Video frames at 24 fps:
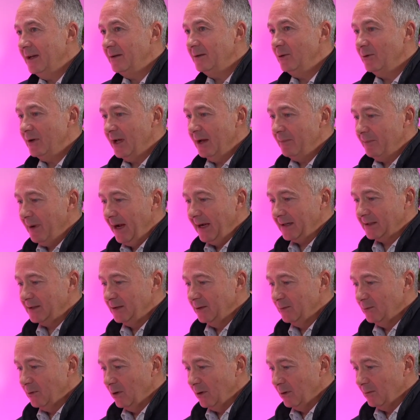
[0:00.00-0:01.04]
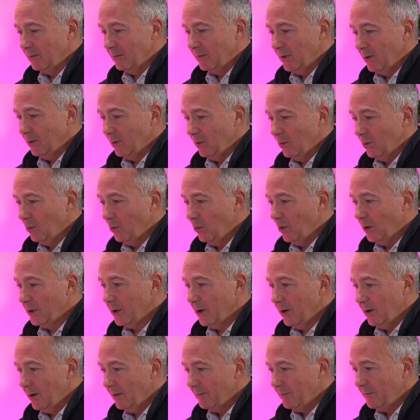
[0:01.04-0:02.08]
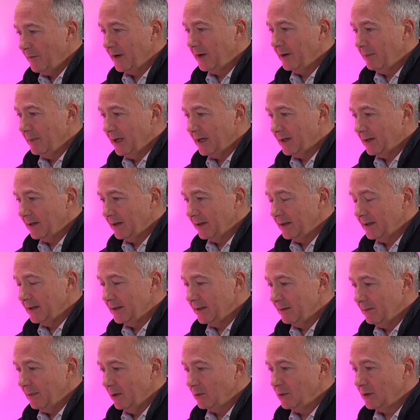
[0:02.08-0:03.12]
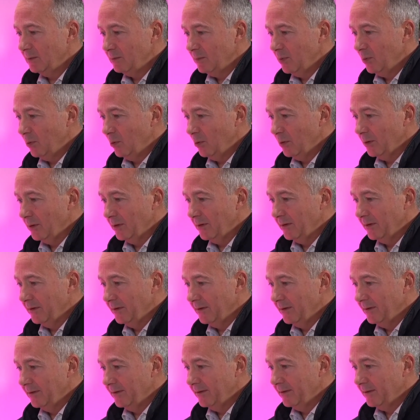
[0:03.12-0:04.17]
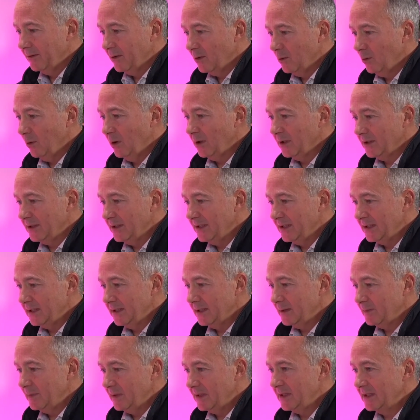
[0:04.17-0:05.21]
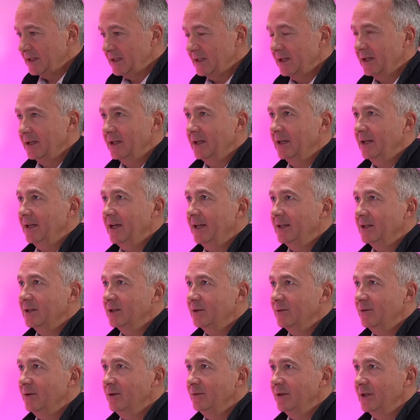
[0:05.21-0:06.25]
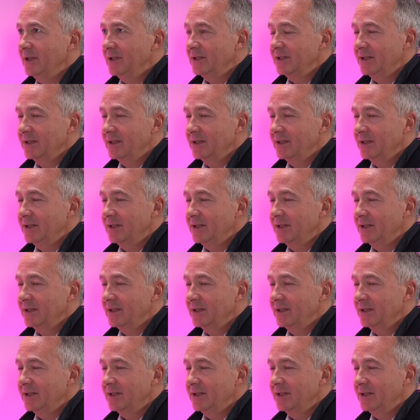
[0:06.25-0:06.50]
get back to, well, what are fundamentally the most important qualities in this business that are going to get us through this?